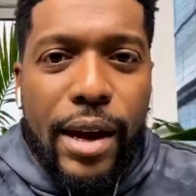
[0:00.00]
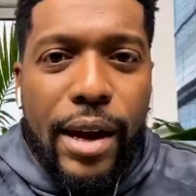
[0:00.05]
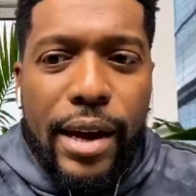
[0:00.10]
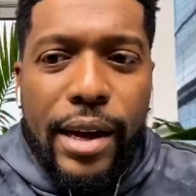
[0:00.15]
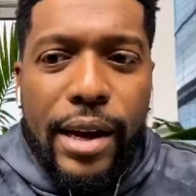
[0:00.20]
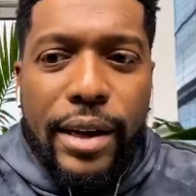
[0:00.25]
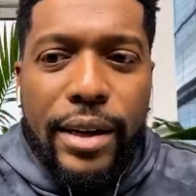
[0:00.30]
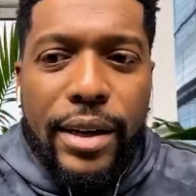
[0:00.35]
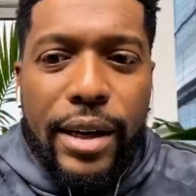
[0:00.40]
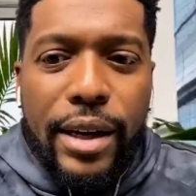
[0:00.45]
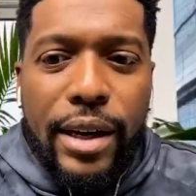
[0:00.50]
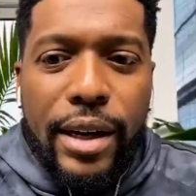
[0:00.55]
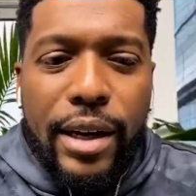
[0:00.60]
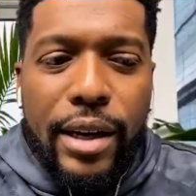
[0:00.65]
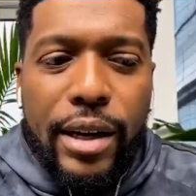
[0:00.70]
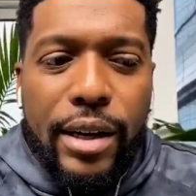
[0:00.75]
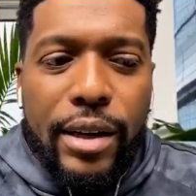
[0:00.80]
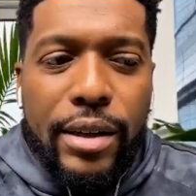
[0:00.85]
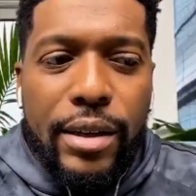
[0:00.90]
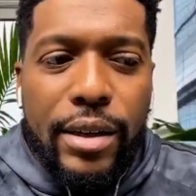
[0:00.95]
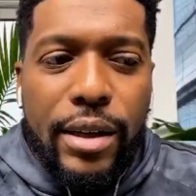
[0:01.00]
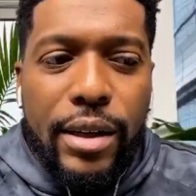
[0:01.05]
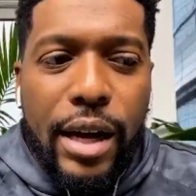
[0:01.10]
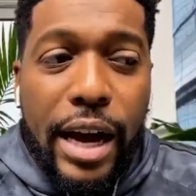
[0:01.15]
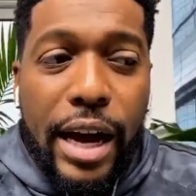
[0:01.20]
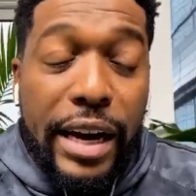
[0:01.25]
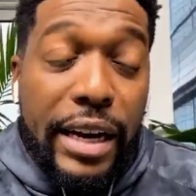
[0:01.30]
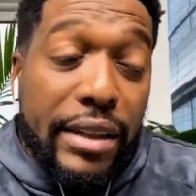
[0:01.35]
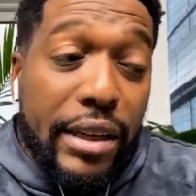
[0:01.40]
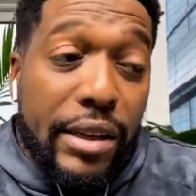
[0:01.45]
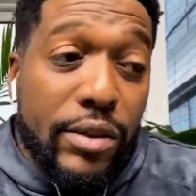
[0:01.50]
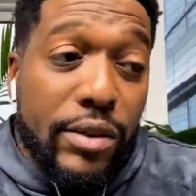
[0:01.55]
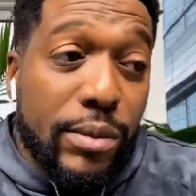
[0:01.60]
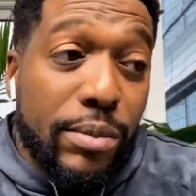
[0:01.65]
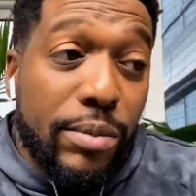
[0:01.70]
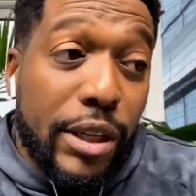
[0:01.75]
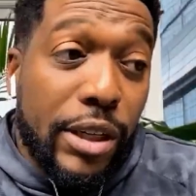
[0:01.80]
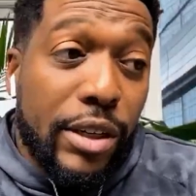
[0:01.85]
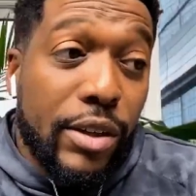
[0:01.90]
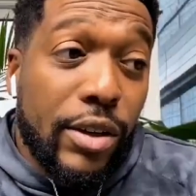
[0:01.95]
and uh, I didn't think it
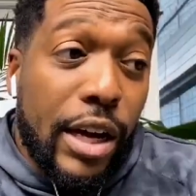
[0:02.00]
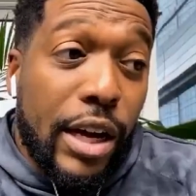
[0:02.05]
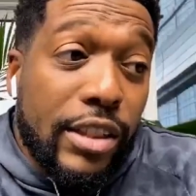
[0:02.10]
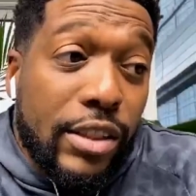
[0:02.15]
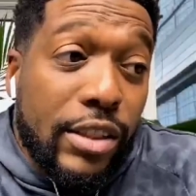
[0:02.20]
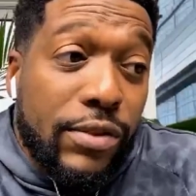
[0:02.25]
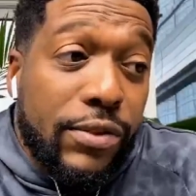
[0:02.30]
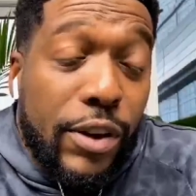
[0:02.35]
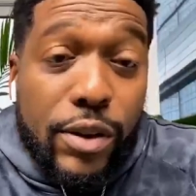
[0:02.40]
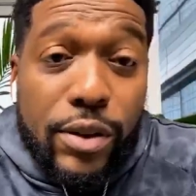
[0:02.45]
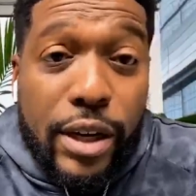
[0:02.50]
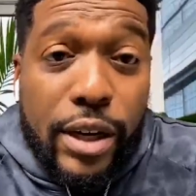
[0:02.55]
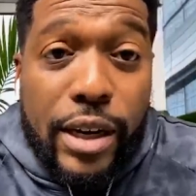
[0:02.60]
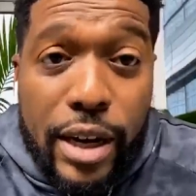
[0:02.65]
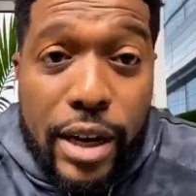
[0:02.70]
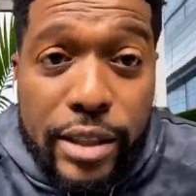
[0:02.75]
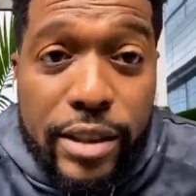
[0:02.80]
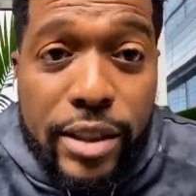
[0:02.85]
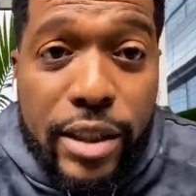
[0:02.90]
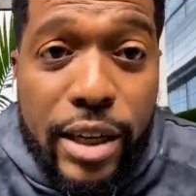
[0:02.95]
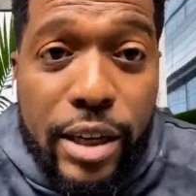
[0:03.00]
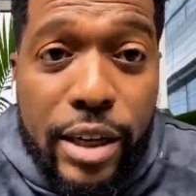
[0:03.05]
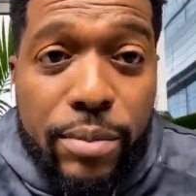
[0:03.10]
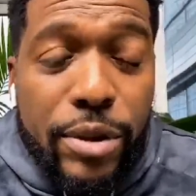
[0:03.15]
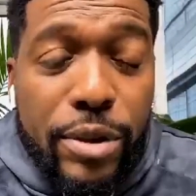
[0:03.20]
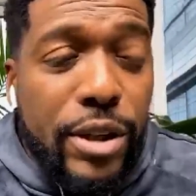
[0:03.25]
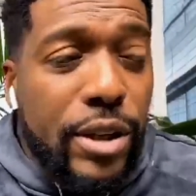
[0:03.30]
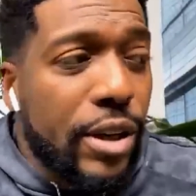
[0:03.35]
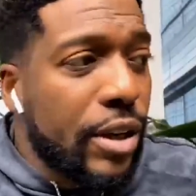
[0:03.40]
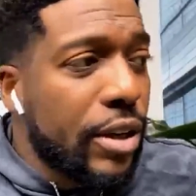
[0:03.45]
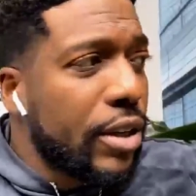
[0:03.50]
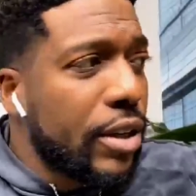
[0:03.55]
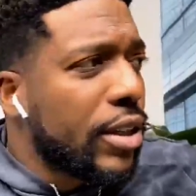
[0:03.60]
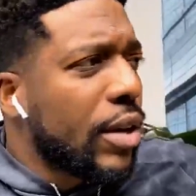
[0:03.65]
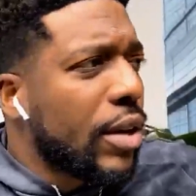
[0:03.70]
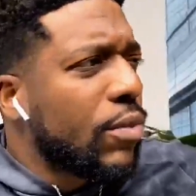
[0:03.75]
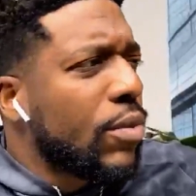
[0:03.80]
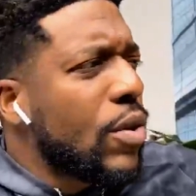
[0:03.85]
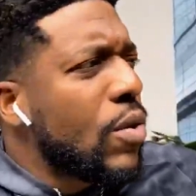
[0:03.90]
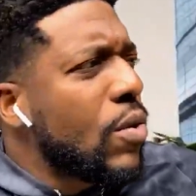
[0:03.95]
was a big deal. I just felt like I just had to be there, and
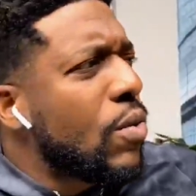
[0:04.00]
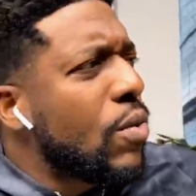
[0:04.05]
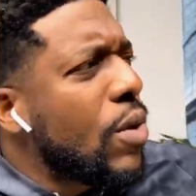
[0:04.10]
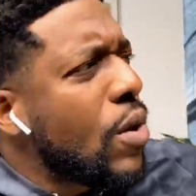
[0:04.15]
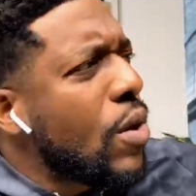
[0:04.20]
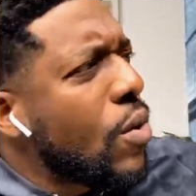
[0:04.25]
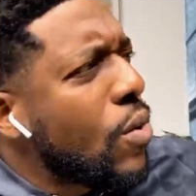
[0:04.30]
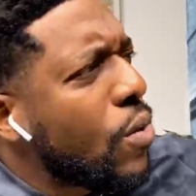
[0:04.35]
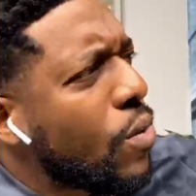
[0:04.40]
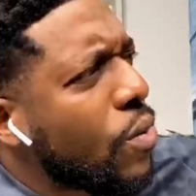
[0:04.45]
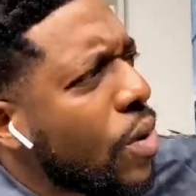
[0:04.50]
he's like, whoa, whoa,